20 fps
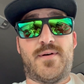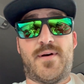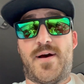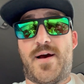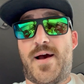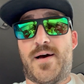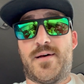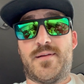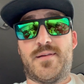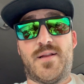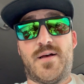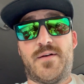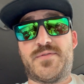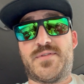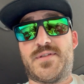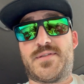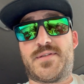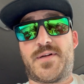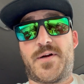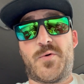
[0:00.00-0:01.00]
Alton loves
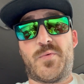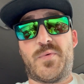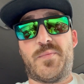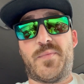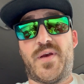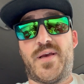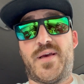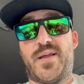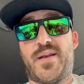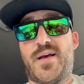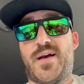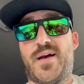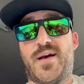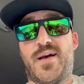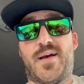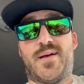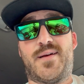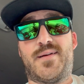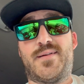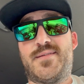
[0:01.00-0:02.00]
this tournament, man.
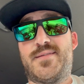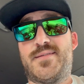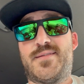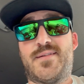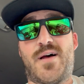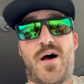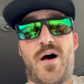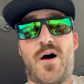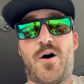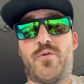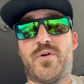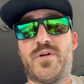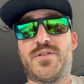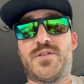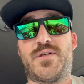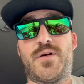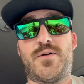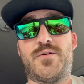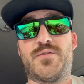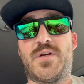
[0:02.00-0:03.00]
Always
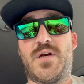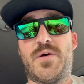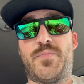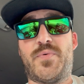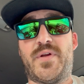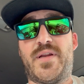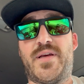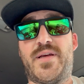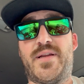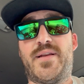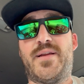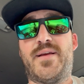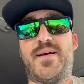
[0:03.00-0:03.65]
shows up in it.